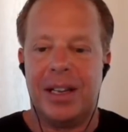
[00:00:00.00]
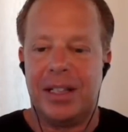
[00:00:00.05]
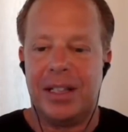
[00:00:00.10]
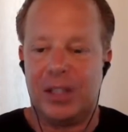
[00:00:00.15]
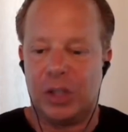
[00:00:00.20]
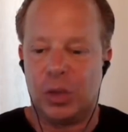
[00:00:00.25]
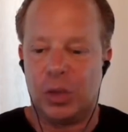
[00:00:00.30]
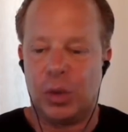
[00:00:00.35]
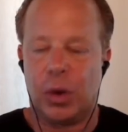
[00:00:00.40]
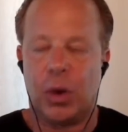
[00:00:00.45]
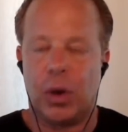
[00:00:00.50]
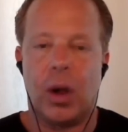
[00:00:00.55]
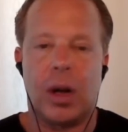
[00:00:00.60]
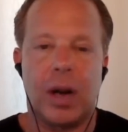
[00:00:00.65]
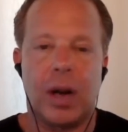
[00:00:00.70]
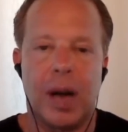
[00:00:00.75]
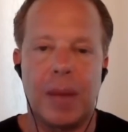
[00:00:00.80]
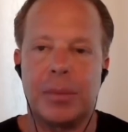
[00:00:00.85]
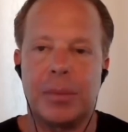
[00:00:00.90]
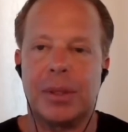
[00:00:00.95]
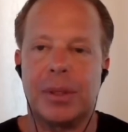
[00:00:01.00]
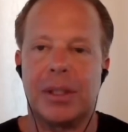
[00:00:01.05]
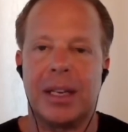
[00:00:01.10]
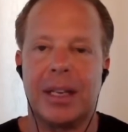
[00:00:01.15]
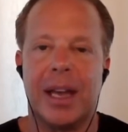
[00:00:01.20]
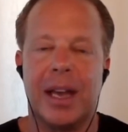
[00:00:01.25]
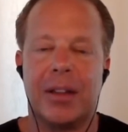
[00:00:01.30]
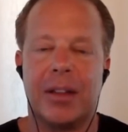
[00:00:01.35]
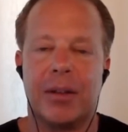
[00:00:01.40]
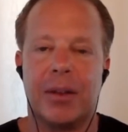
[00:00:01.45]
This is where it all comes
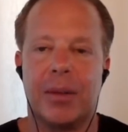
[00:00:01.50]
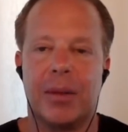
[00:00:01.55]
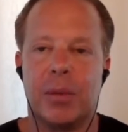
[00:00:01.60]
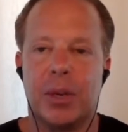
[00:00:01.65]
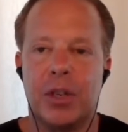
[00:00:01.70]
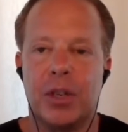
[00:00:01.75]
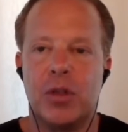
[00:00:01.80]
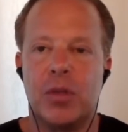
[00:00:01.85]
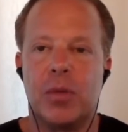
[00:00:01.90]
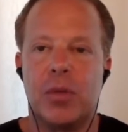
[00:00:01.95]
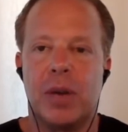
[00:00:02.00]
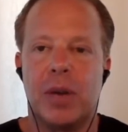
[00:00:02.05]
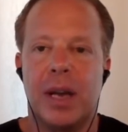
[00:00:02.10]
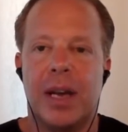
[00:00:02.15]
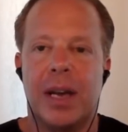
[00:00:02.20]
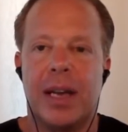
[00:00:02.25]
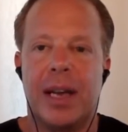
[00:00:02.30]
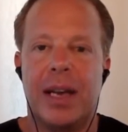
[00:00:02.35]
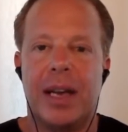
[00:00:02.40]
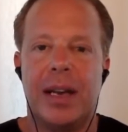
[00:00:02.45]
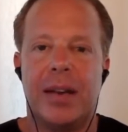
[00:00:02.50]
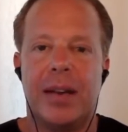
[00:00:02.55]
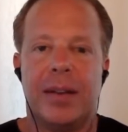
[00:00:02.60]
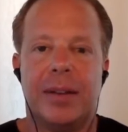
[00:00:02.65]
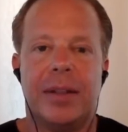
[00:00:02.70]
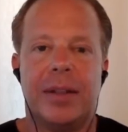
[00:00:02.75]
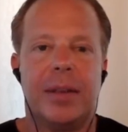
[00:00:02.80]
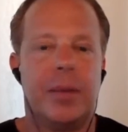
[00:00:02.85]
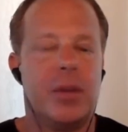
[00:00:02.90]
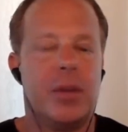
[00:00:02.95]
together. And when you get it,
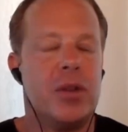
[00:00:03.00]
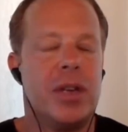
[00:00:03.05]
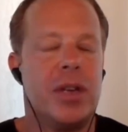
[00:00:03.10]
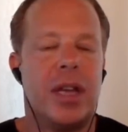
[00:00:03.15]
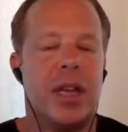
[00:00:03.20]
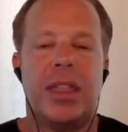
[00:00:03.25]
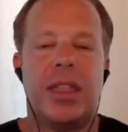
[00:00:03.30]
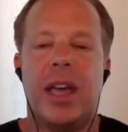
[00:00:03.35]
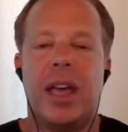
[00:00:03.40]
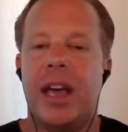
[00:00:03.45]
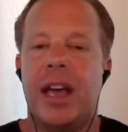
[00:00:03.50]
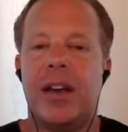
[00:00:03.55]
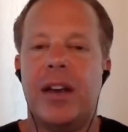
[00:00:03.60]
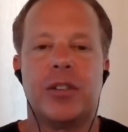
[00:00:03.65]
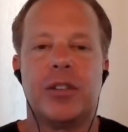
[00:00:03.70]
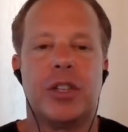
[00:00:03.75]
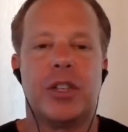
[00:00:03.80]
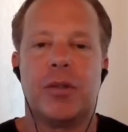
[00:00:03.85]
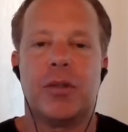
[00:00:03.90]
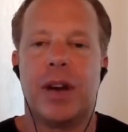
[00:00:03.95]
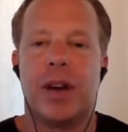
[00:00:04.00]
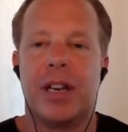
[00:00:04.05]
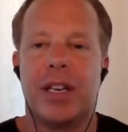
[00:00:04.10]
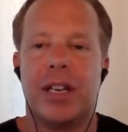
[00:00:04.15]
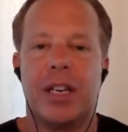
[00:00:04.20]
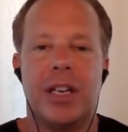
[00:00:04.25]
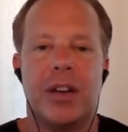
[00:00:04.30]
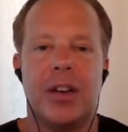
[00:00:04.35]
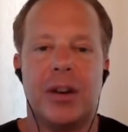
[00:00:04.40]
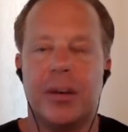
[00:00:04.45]
and when you get that energy right
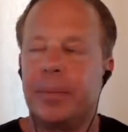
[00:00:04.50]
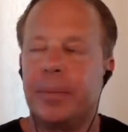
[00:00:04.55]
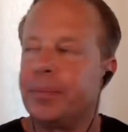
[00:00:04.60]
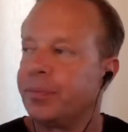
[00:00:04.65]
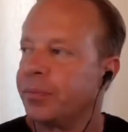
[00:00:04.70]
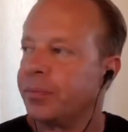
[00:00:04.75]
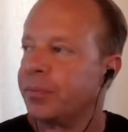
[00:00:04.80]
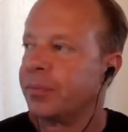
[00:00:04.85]
here,